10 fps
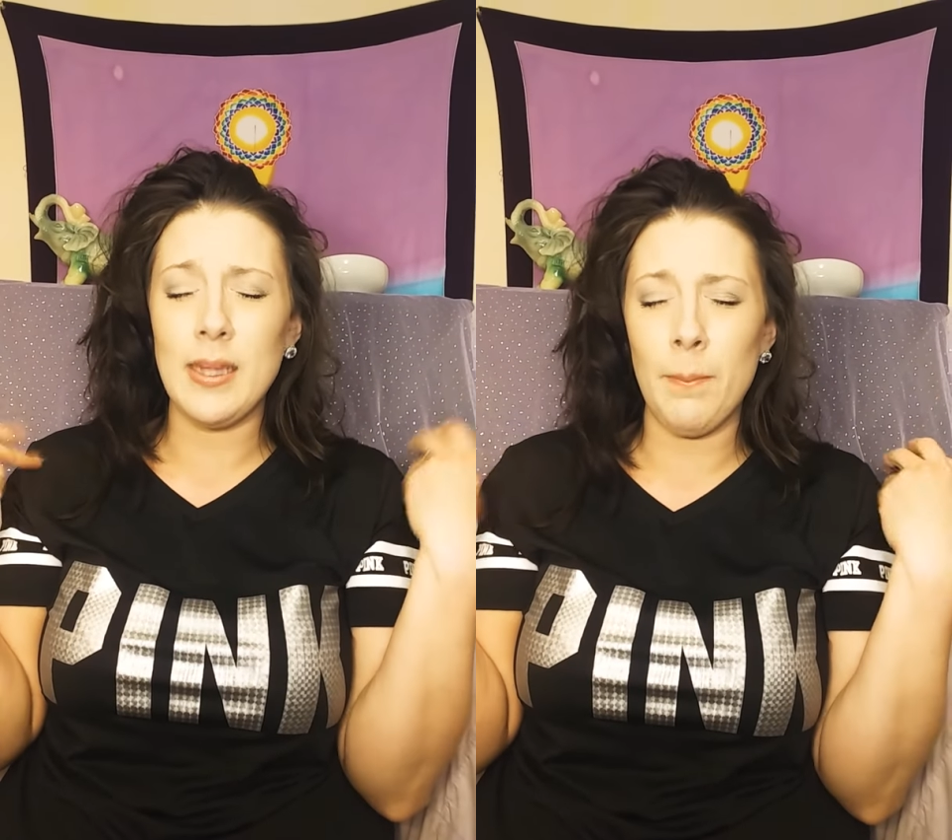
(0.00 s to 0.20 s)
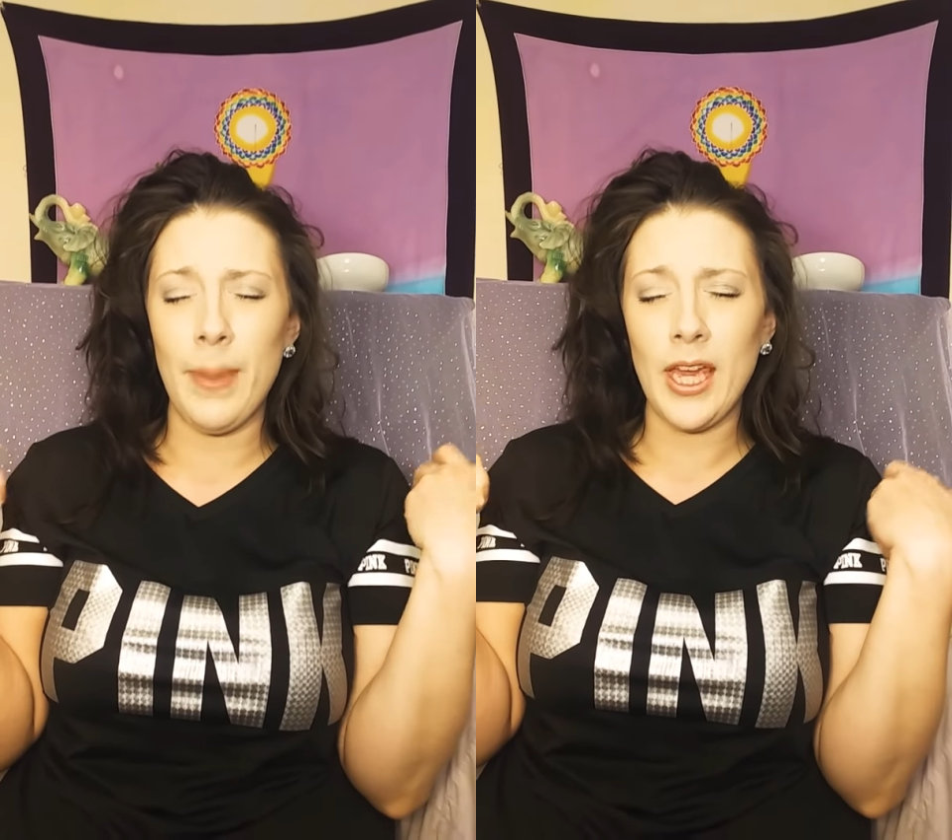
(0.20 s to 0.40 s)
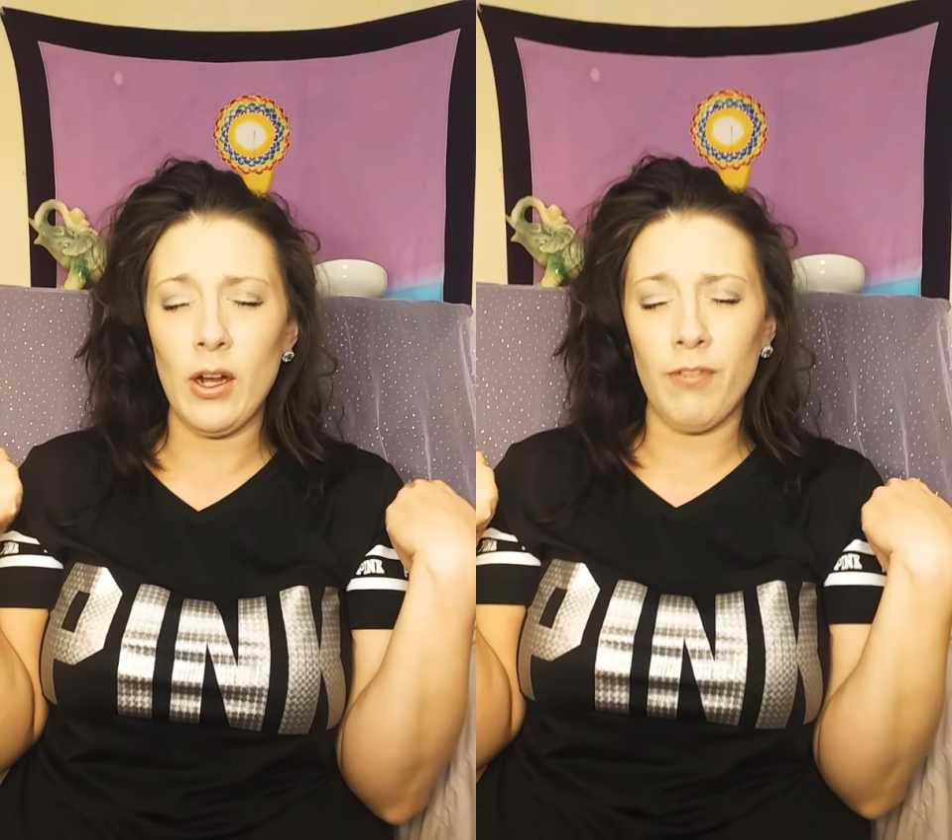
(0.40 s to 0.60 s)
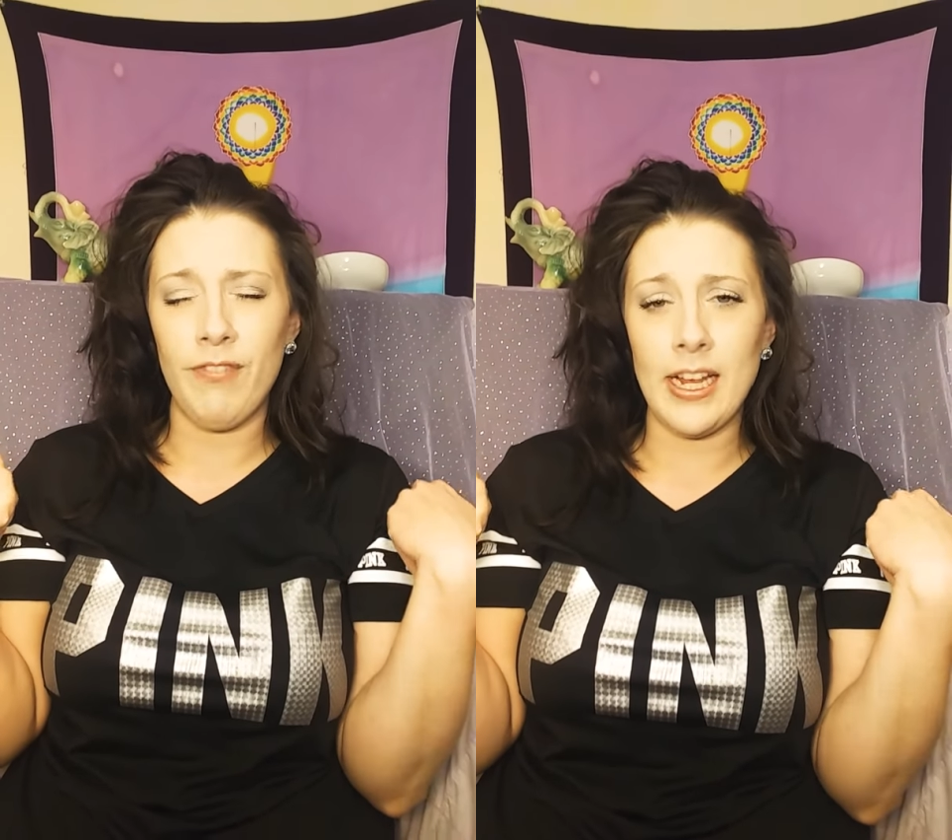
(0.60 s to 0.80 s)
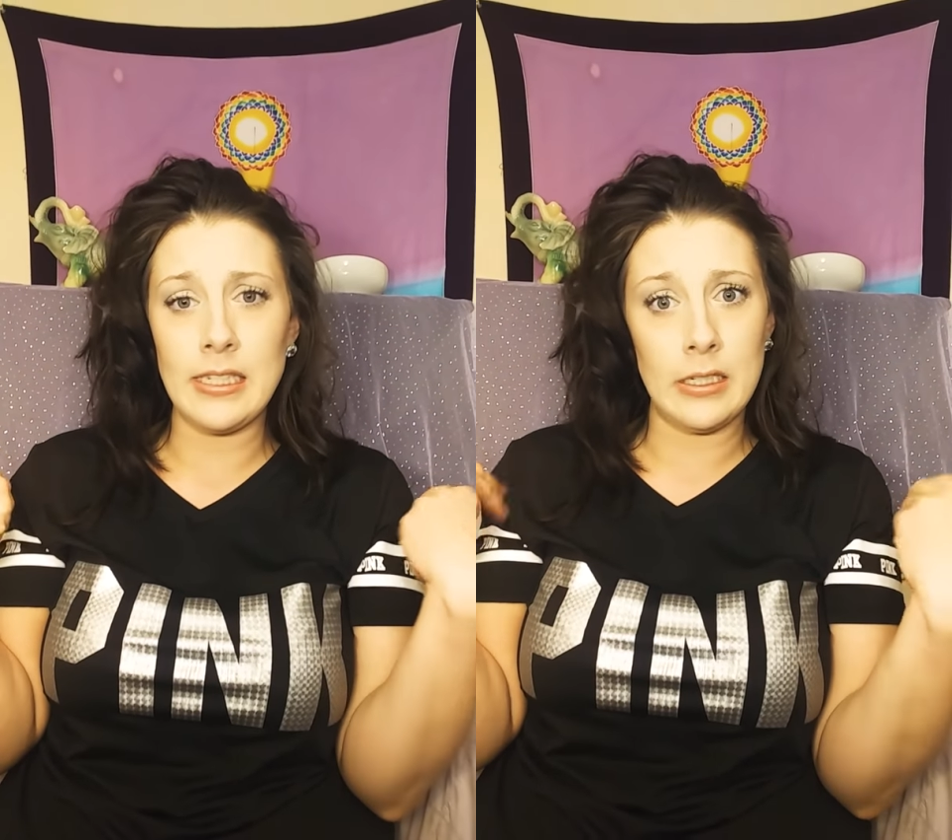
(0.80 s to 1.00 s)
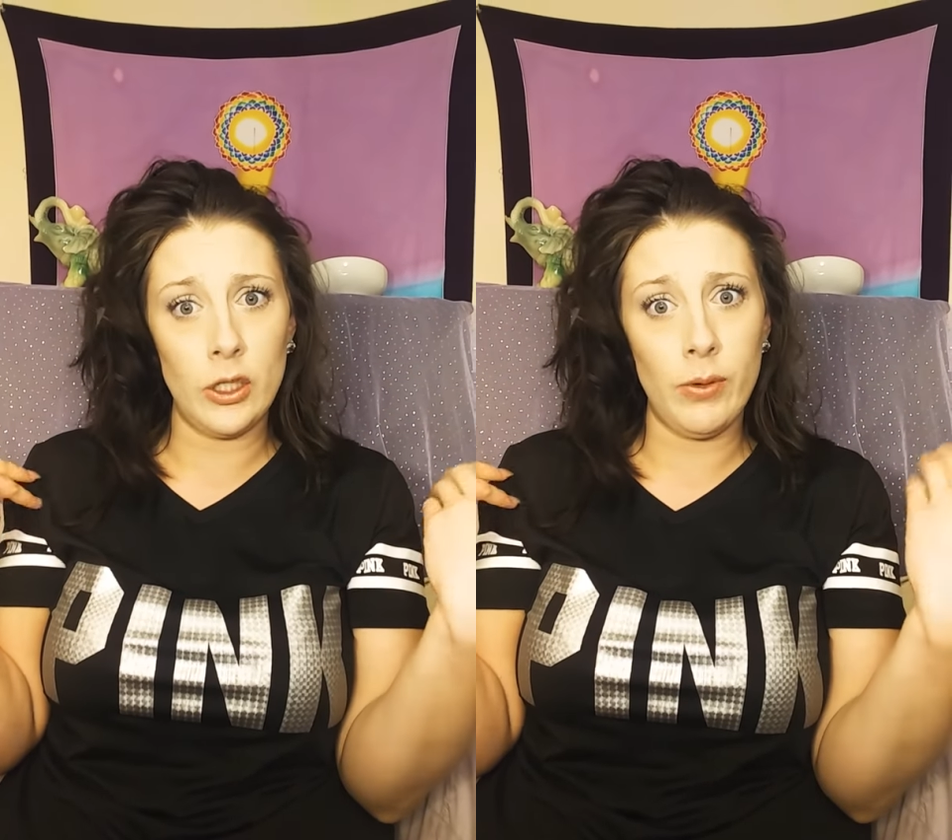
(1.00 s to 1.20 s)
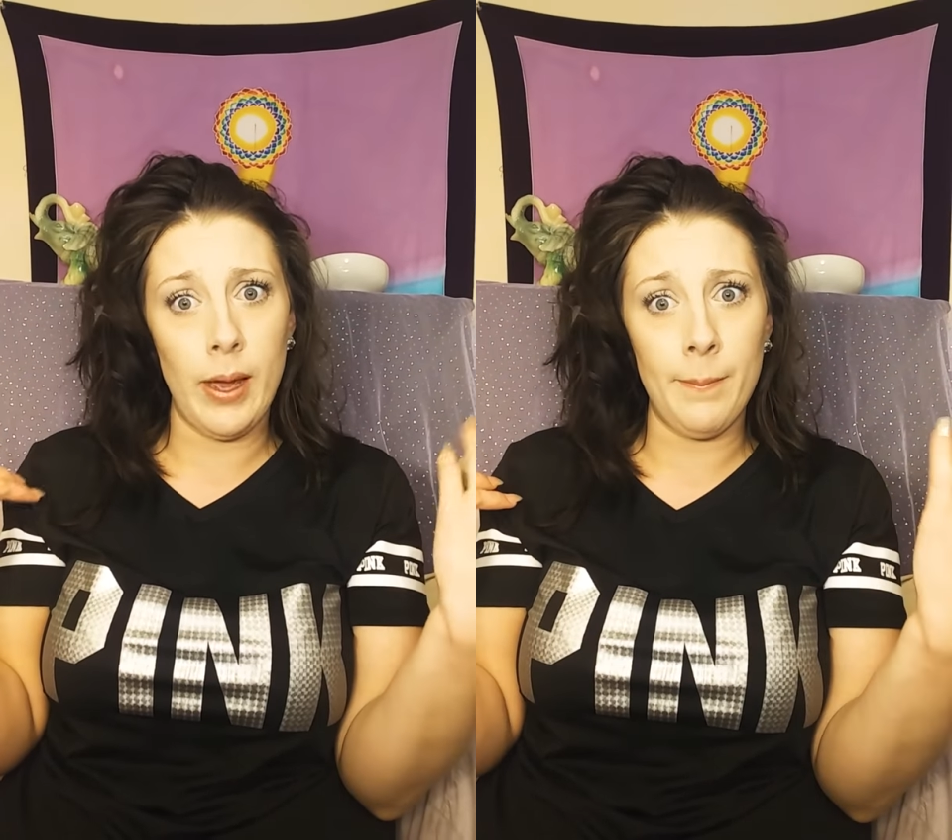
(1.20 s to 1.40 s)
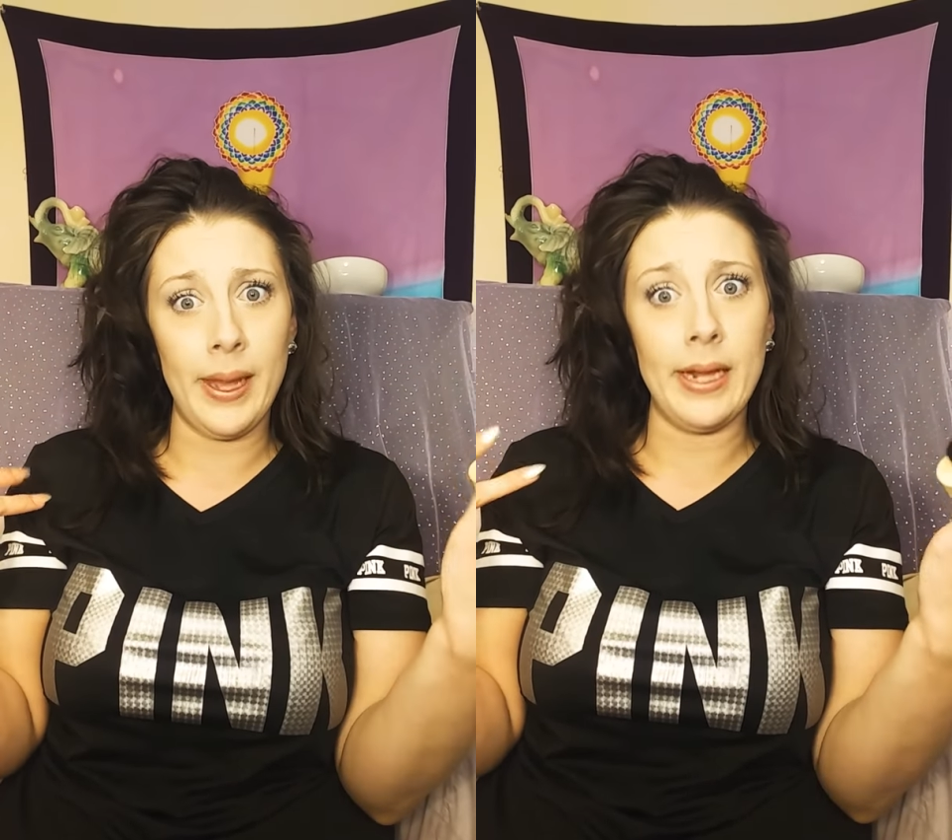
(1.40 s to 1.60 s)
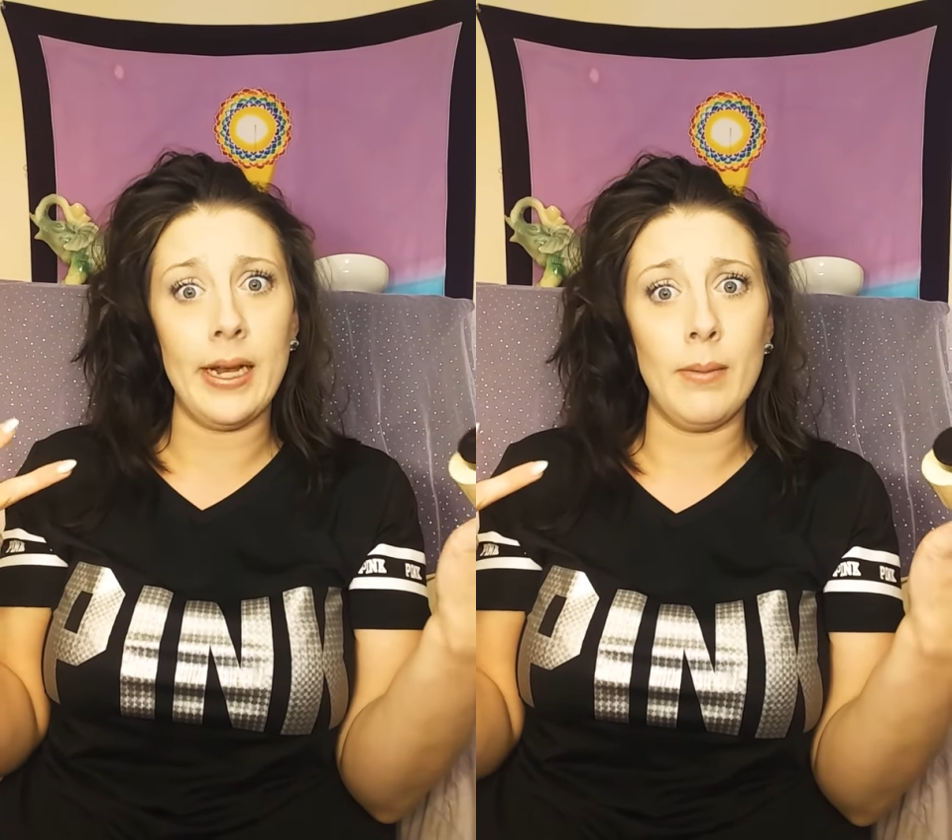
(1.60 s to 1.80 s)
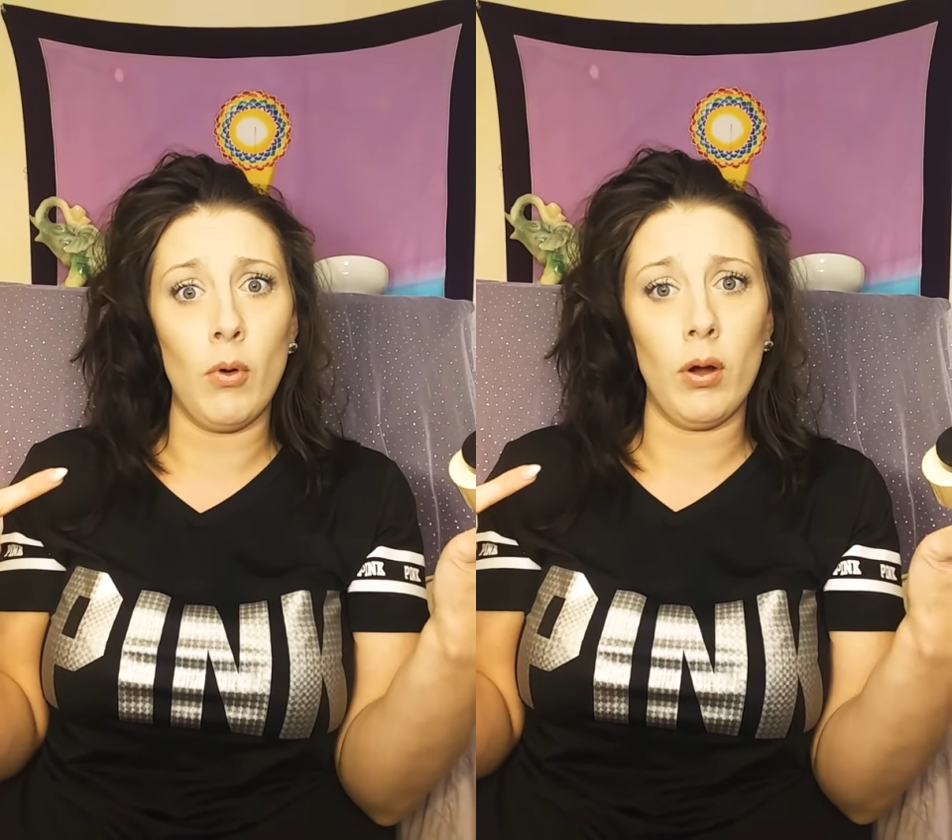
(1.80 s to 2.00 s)
then bake your face until you can't bake it
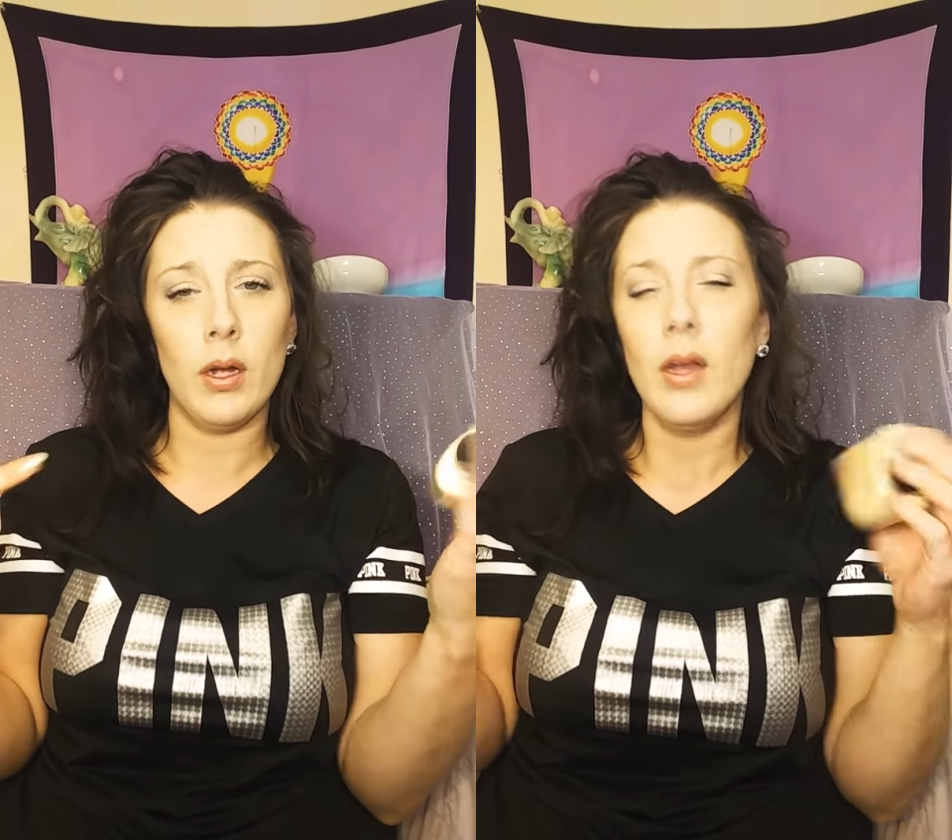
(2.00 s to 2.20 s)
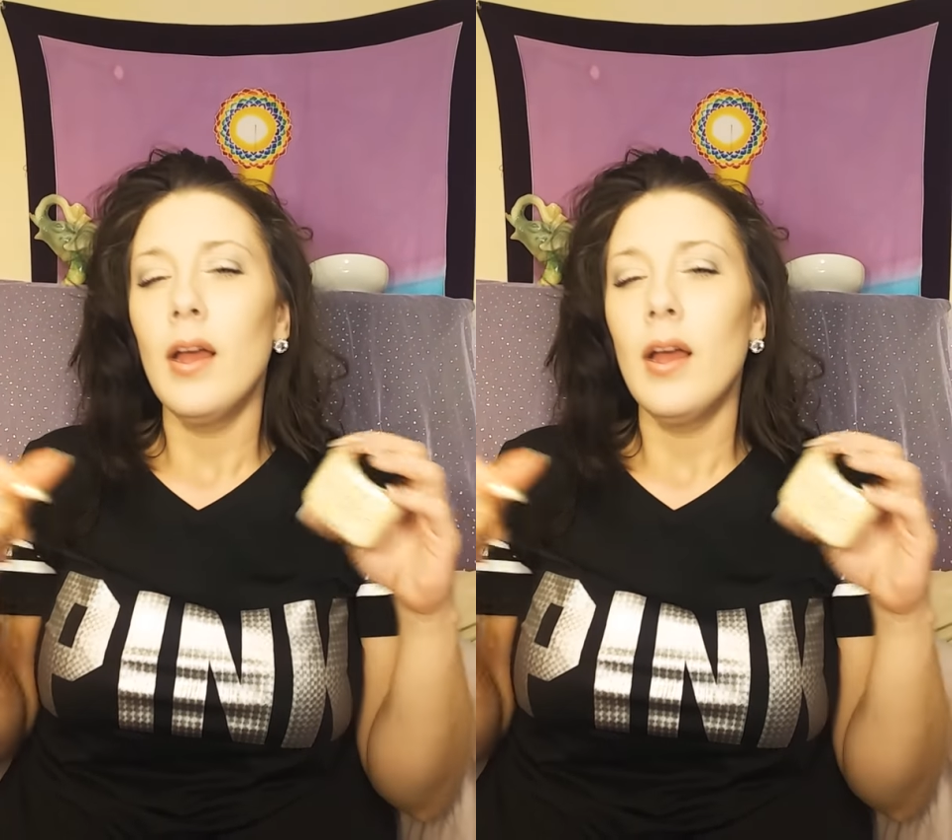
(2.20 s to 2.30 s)
anymore,